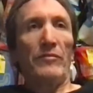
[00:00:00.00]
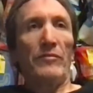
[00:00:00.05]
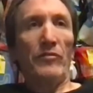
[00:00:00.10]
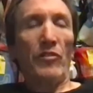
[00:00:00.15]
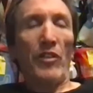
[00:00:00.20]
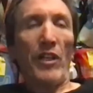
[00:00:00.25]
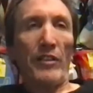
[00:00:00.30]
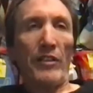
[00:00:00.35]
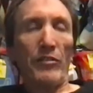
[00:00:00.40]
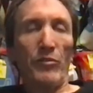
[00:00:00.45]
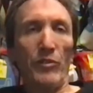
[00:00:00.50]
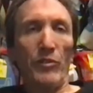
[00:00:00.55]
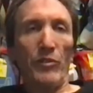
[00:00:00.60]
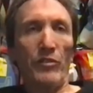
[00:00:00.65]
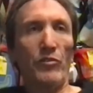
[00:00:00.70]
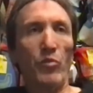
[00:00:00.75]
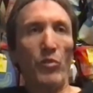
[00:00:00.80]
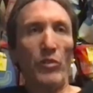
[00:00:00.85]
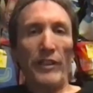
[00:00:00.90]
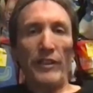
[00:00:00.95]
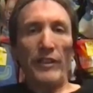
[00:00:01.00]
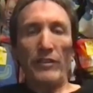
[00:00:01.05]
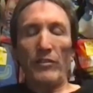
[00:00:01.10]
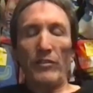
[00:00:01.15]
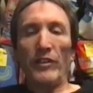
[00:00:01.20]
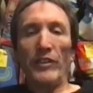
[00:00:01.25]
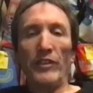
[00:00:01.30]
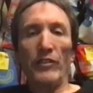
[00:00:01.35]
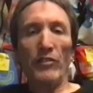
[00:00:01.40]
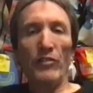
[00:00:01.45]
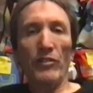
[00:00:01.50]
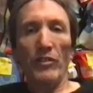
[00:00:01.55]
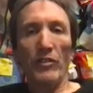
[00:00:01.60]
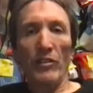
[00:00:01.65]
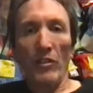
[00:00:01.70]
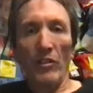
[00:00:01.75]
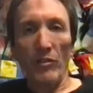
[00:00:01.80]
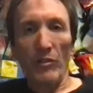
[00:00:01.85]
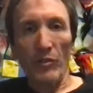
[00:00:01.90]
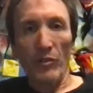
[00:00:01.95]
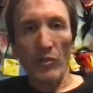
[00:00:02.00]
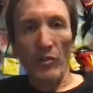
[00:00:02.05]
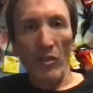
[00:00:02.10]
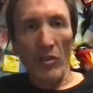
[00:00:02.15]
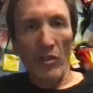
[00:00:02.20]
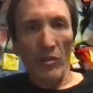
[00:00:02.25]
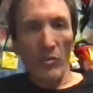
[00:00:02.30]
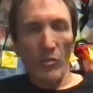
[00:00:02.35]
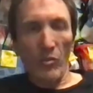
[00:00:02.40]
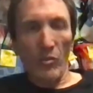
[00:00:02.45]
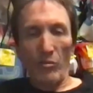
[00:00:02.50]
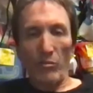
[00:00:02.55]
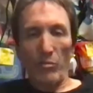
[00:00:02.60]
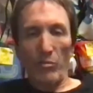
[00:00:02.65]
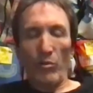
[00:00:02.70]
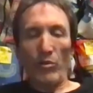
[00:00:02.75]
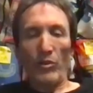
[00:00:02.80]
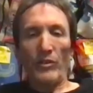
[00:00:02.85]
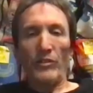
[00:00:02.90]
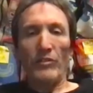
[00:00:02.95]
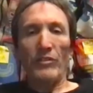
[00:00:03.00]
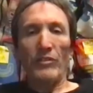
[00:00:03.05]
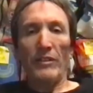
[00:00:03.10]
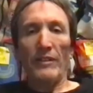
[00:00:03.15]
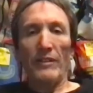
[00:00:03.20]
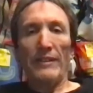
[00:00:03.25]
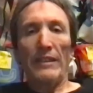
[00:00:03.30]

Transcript: talk to us 20, 30 years ago, it was all local boards.